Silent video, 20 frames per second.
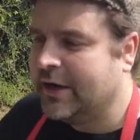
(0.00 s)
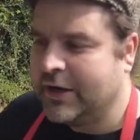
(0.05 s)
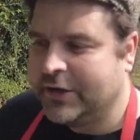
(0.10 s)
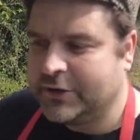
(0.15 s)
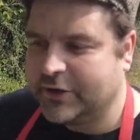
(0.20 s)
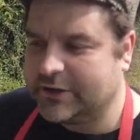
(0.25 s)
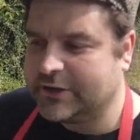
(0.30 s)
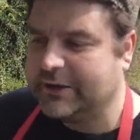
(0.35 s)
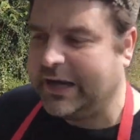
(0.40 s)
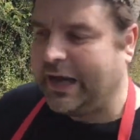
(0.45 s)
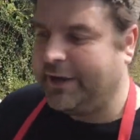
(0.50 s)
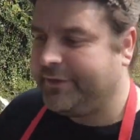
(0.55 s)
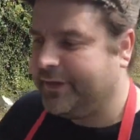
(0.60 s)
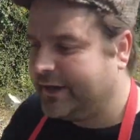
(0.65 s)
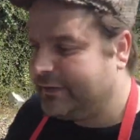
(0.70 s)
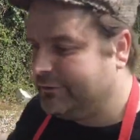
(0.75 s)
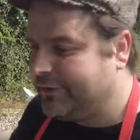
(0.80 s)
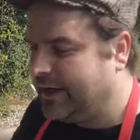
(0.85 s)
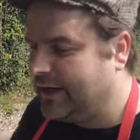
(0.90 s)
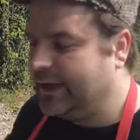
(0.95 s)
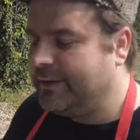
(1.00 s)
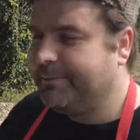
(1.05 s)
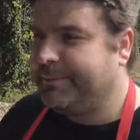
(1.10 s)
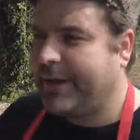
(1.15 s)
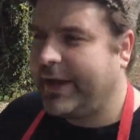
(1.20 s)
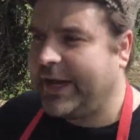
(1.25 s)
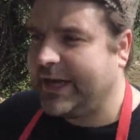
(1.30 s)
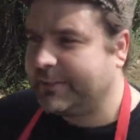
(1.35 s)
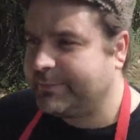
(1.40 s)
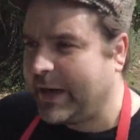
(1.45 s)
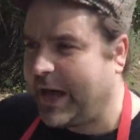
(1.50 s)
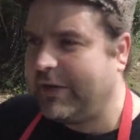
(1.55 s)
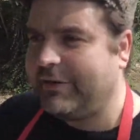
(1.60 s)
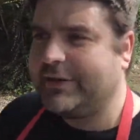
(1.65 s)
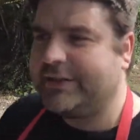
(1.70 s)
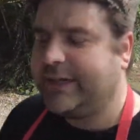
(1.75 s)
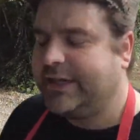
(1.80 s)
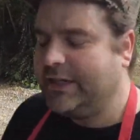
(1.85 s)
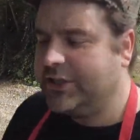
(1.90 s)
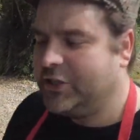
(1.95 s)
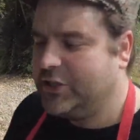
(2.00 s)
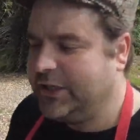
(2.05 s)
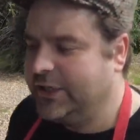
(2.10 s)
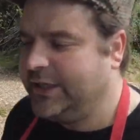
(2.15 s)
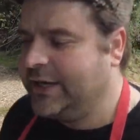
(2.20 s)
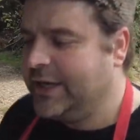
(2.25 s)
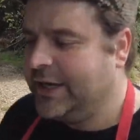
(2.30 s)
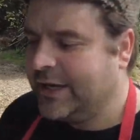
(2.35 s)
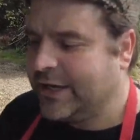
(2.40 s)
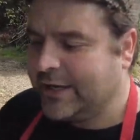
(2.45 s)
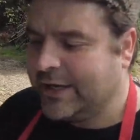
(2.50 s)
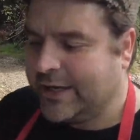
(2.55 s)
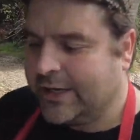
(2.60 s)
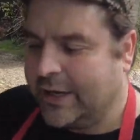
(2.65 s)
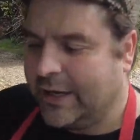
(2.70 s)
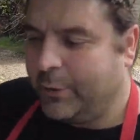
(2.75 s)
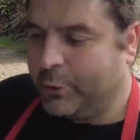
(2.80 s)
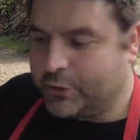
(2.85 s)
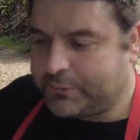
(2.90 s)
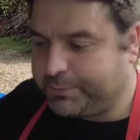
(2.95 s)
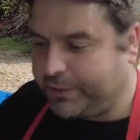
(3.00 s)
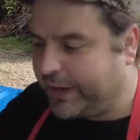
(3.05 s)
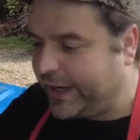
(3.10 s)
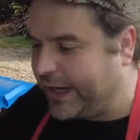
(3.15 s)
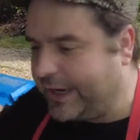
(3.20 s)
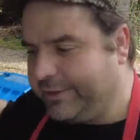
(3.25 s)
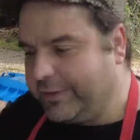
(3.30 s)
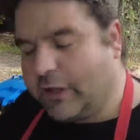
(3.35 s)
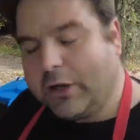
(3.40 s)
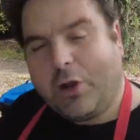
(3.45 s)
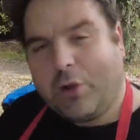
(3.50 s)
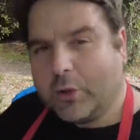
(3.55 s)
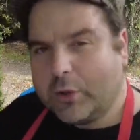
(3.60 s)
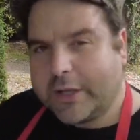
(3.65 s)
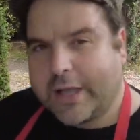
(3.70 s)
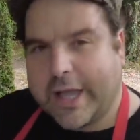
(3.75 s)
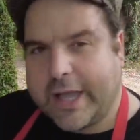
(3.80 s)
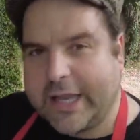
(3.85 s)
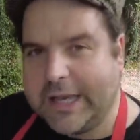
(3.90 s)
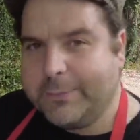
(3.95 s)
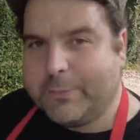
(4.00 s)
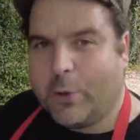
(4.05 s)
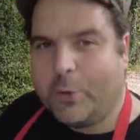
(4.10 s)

just having real impact. Paratici was playing the long game.